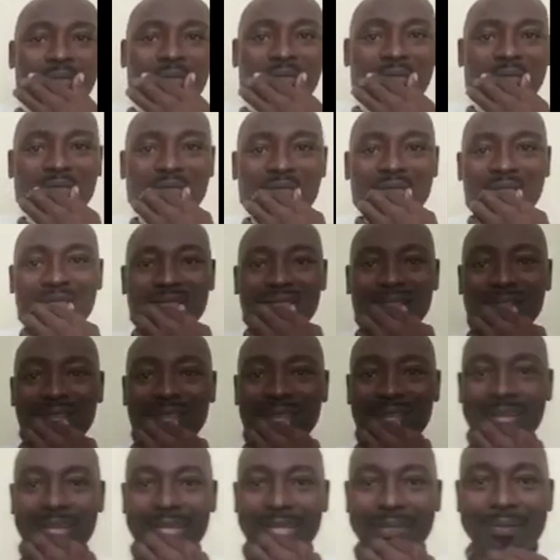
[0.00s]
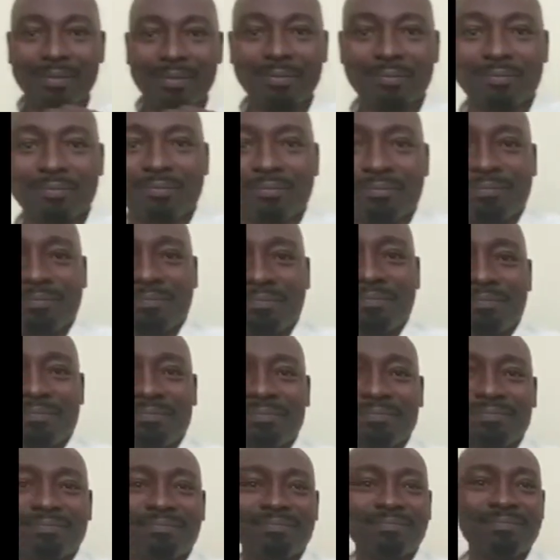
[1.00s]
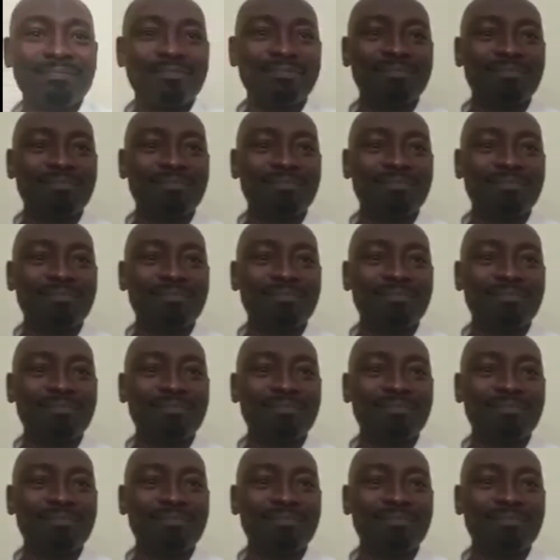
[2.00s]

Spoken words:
(no one is talking)